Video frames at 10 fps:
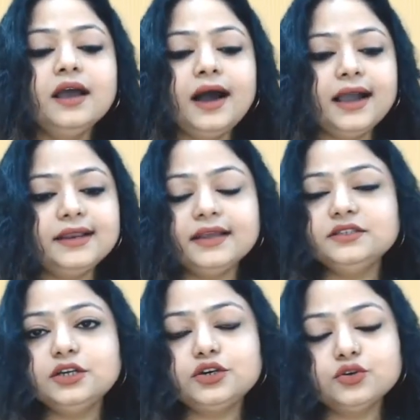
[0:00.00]

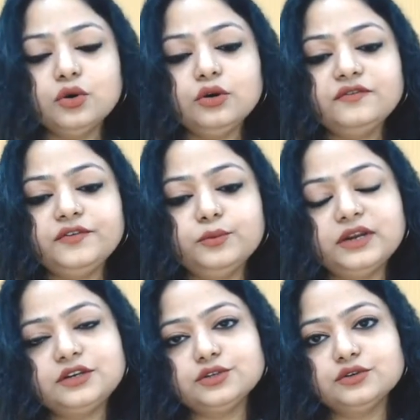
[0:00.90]
highlight the role of
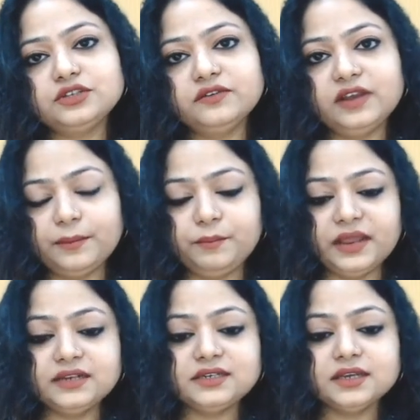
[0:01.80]
human resource
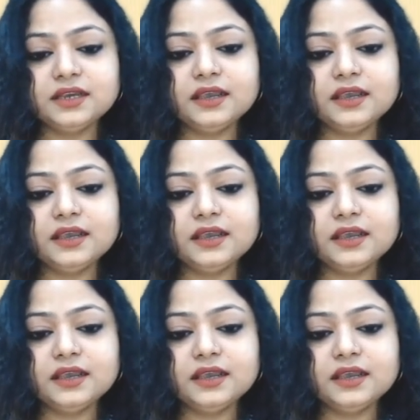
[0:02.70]
development